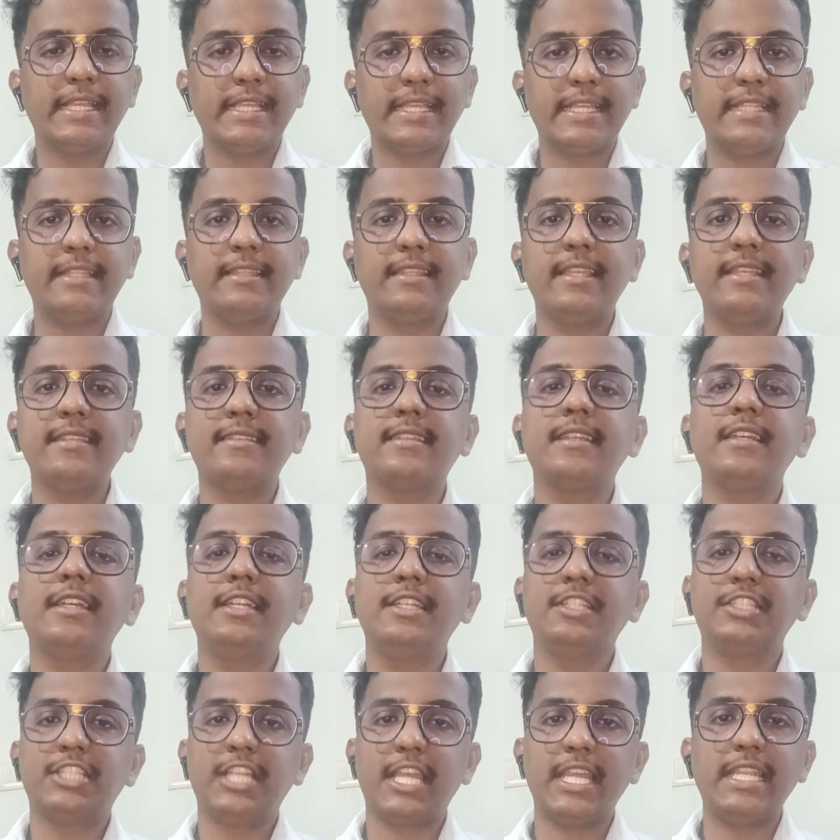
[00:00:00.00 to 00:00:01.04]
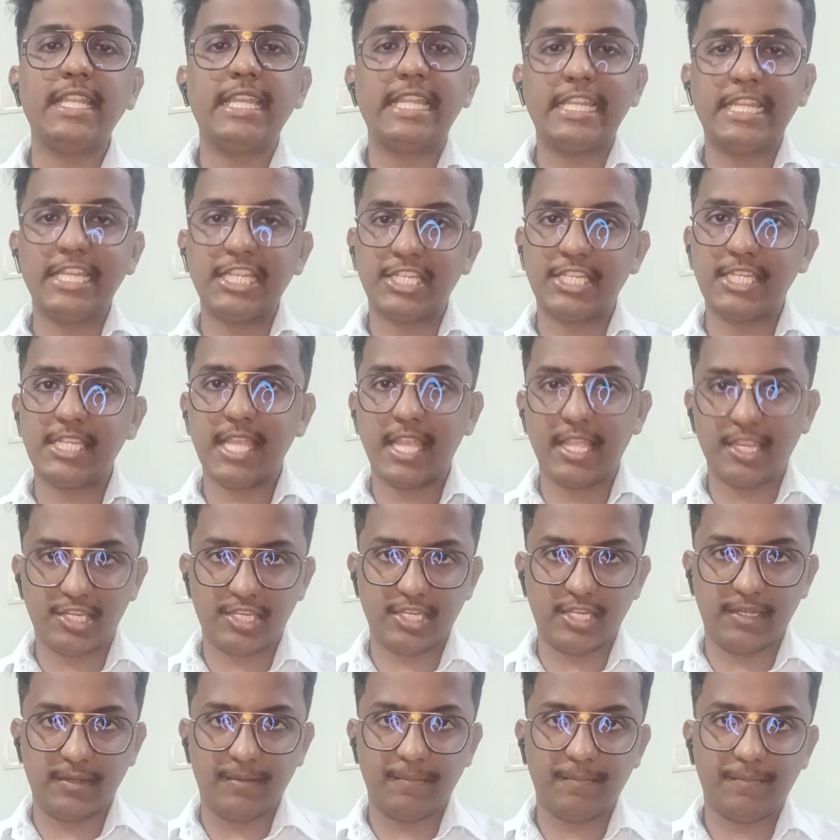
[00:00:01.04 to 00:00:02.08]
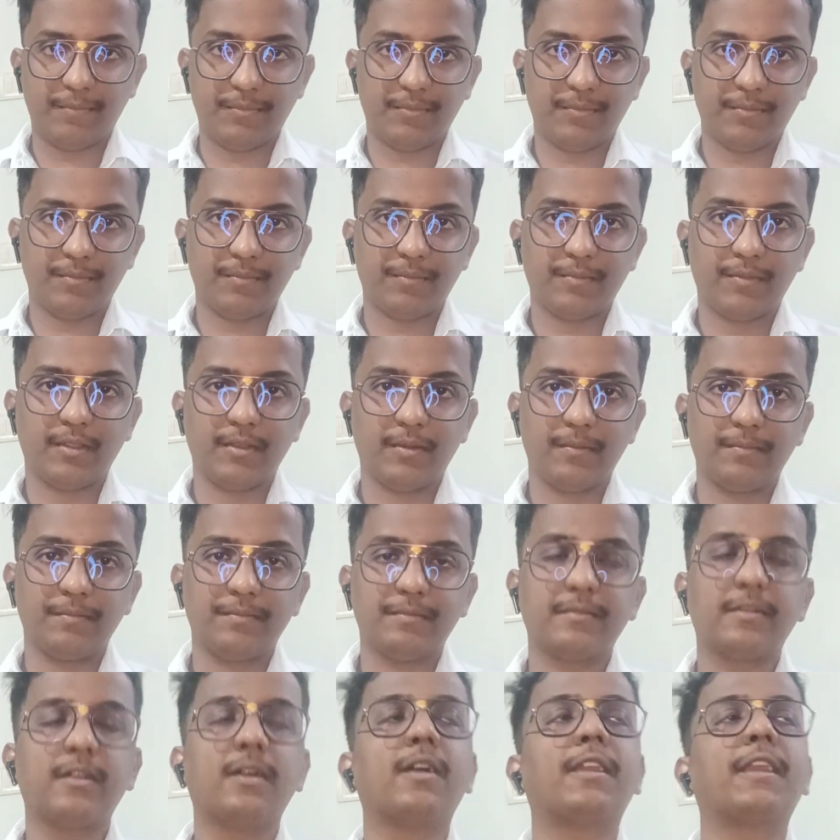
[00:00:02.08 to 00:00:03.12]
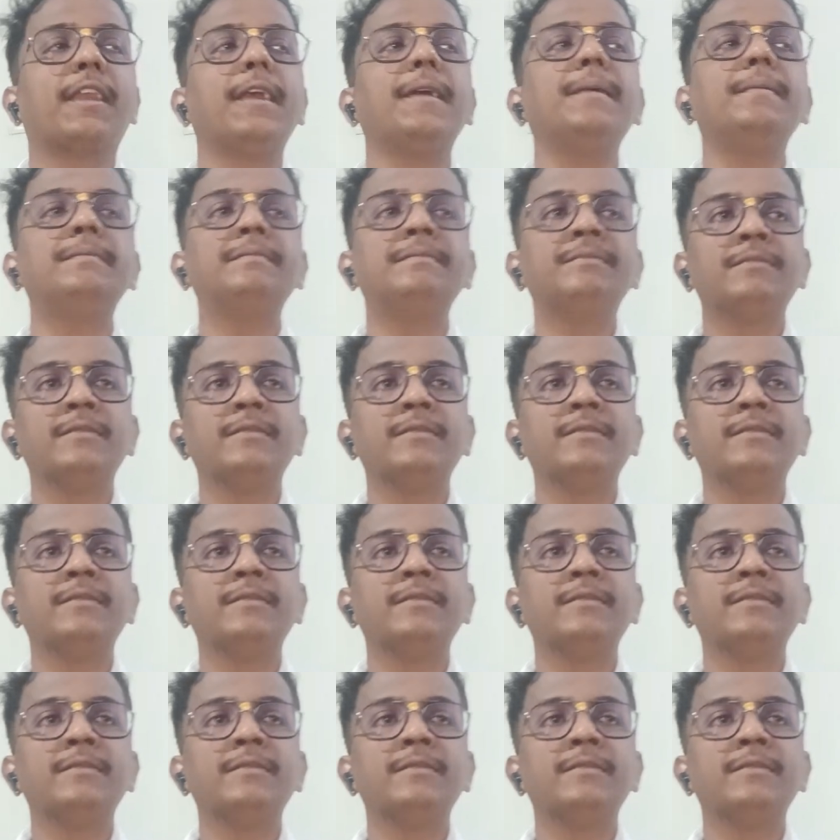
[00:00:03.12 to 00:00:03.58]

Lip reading: in this chain initiation. Okay,